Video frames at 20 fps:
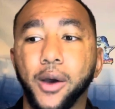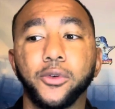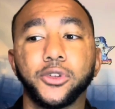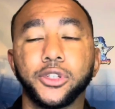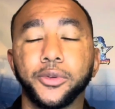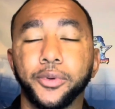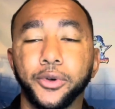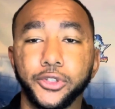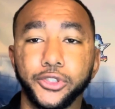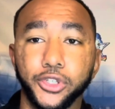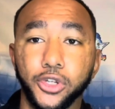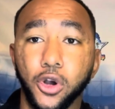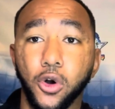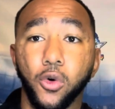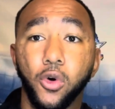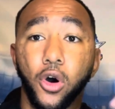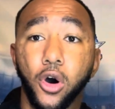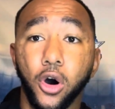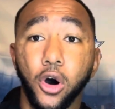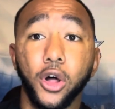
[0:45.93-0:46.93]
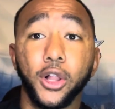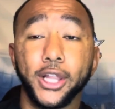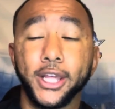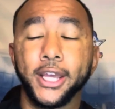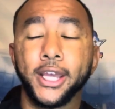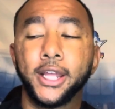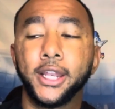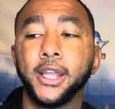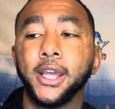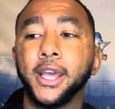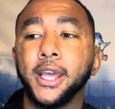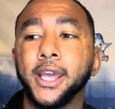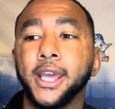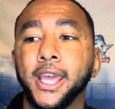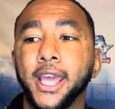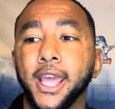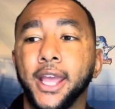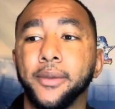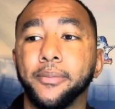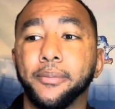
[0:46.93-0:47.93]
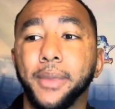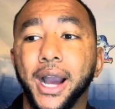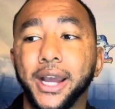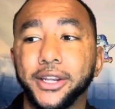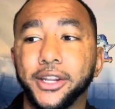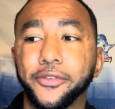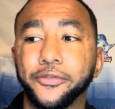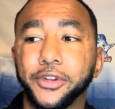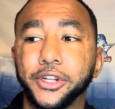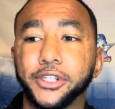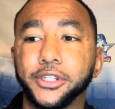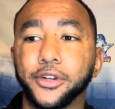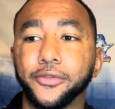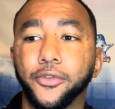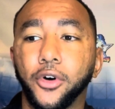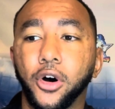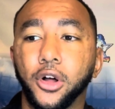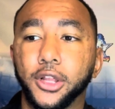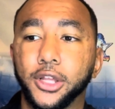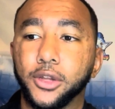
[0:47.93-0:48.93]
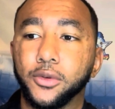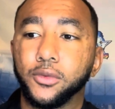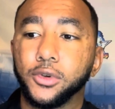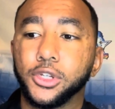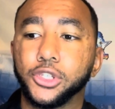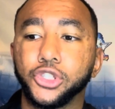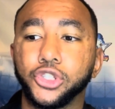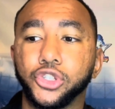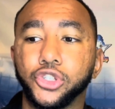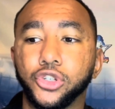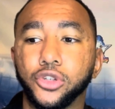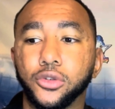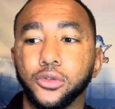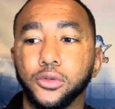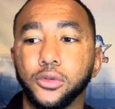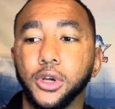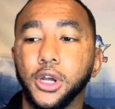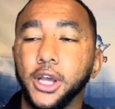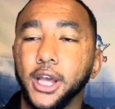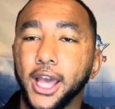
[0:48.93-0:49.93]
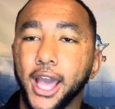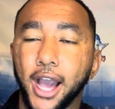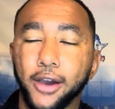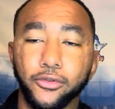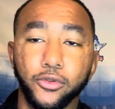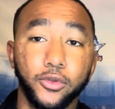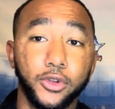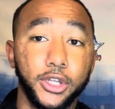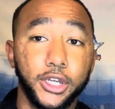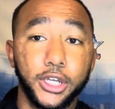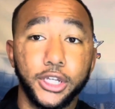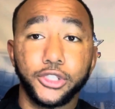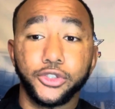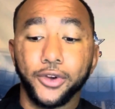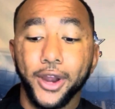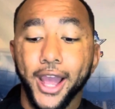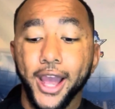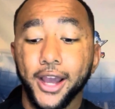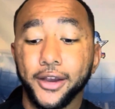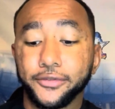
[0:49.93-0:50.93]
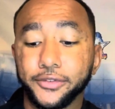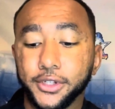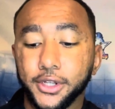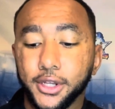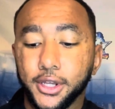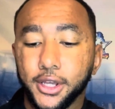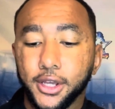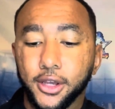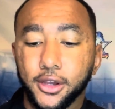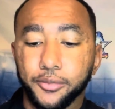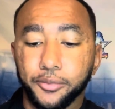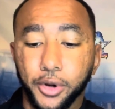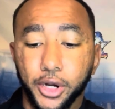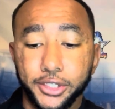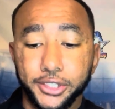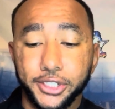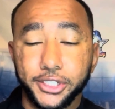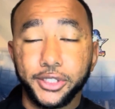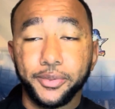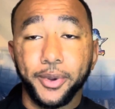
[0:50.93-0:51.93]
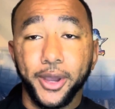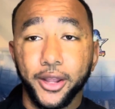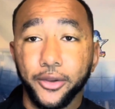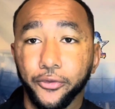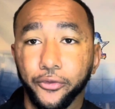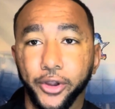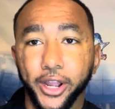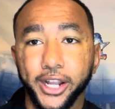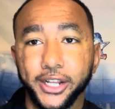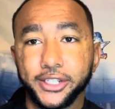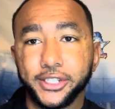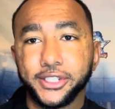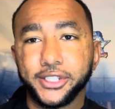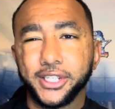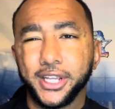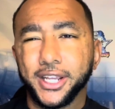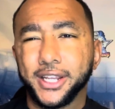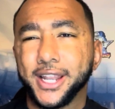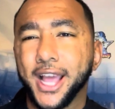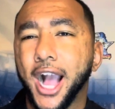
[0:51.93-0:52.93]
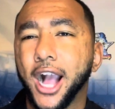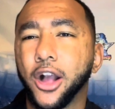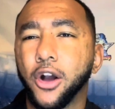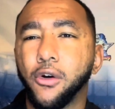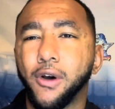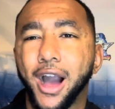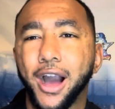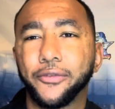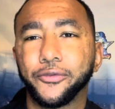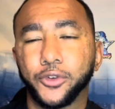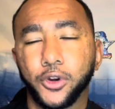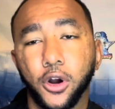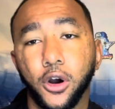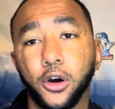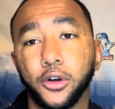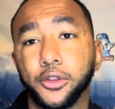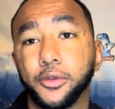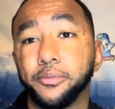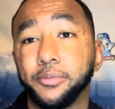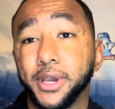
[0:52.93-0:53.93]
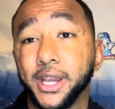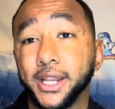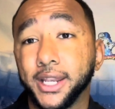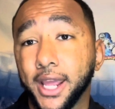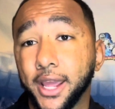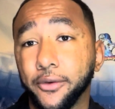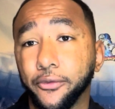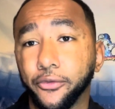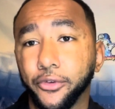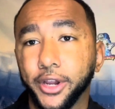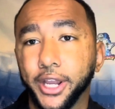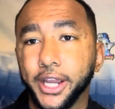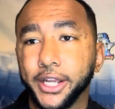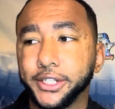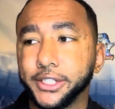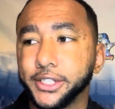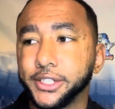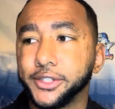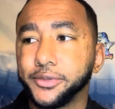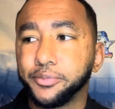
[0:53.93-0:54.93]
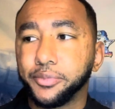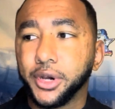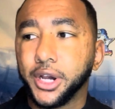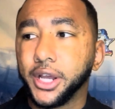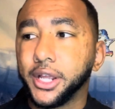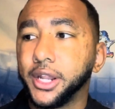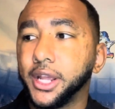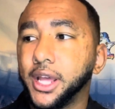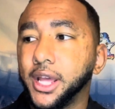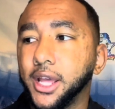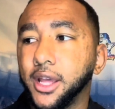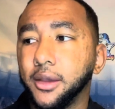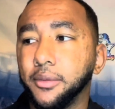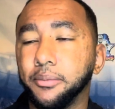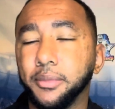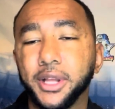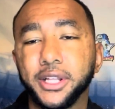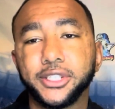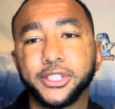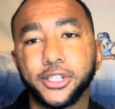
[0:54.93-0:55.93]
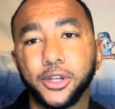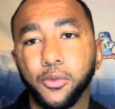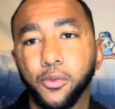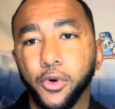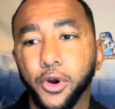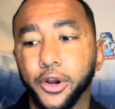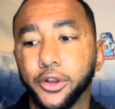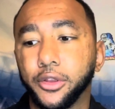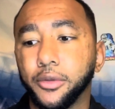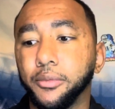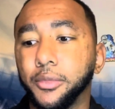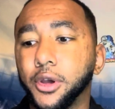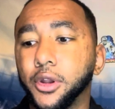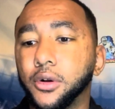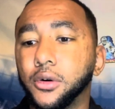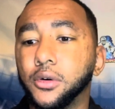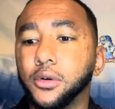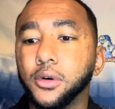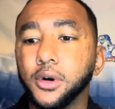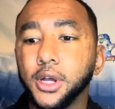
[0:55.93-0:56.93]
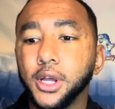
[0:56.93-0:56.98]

supposed to go all in. And my definition of all in was to have a really good draft, participate in free agency, not go after all the big name free agents, but meet somewhere in the middle